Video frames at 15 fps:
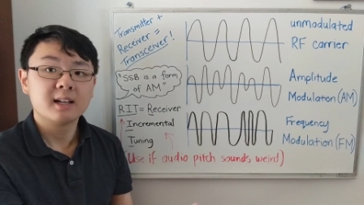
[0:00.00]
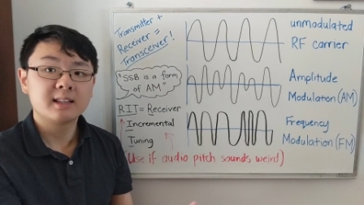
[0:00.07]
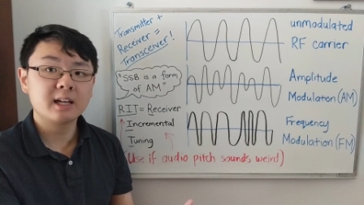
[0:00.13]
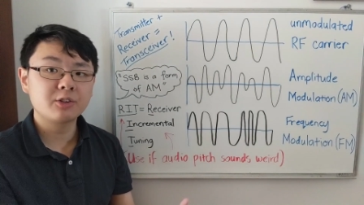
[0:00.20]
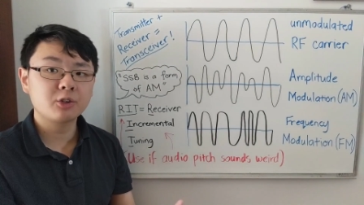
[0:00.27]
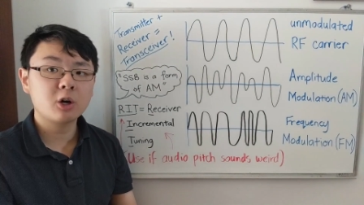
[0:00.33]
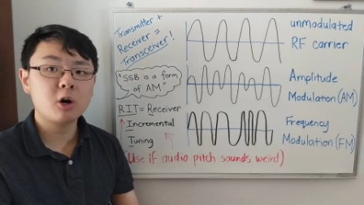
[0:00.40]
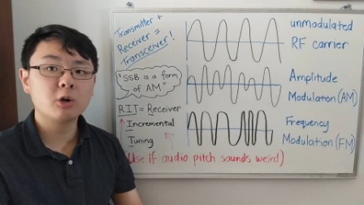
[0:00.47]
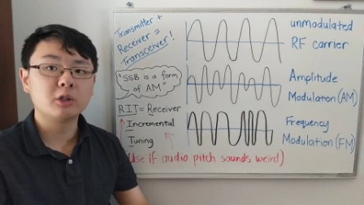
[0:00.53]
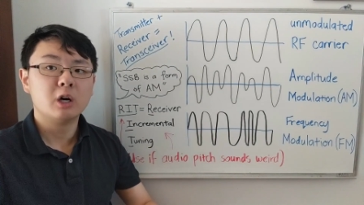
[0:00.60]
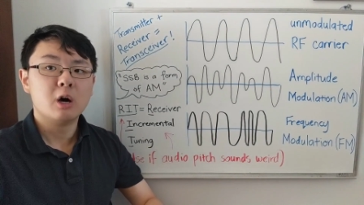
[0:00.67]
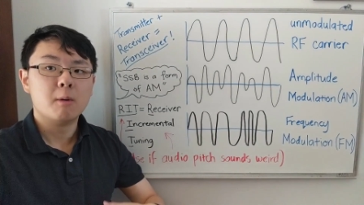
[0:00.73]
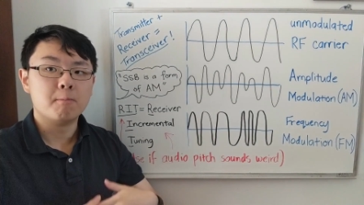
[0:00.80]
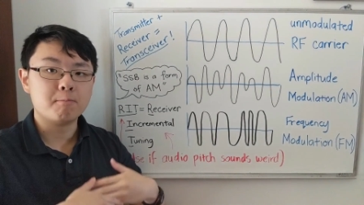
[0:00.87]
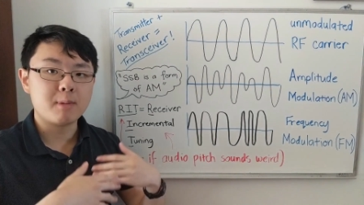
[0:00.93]
that's called
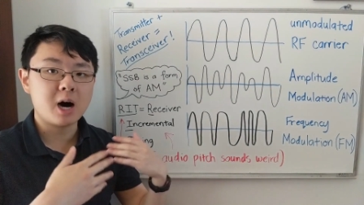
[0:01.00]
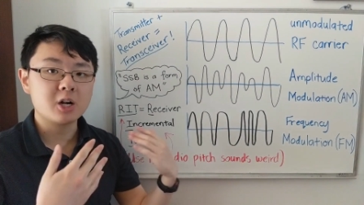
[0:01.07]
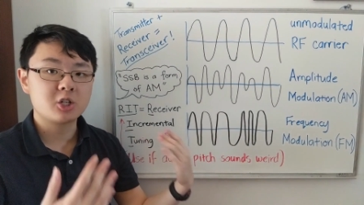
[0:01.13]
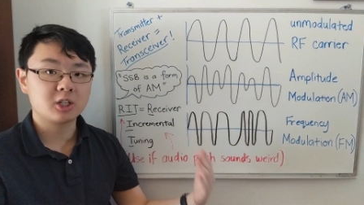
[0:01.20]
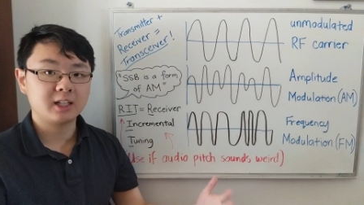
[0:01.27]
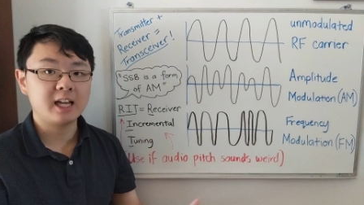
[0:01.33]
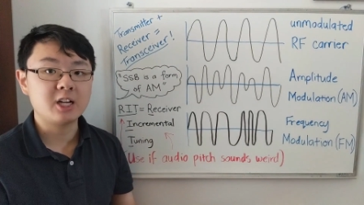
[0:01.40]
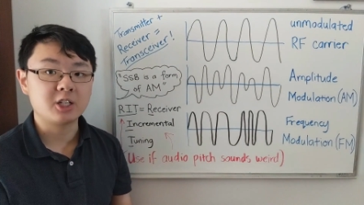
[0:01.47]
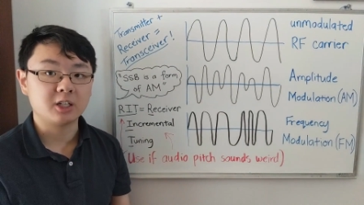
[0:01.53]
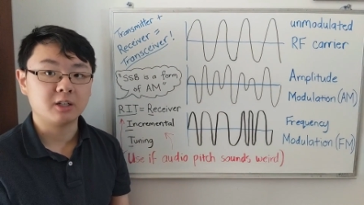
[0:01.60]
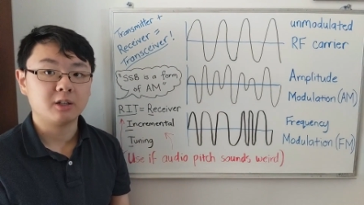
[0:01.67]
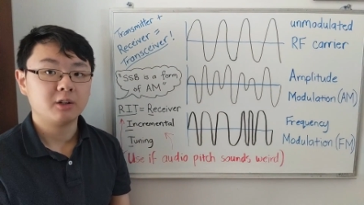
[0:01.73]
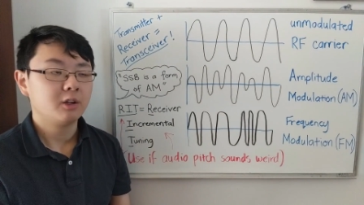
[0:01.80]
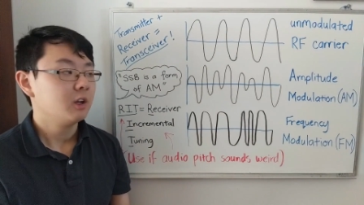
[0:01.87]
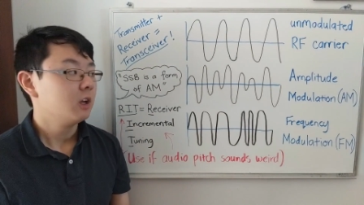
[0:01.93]
modulation.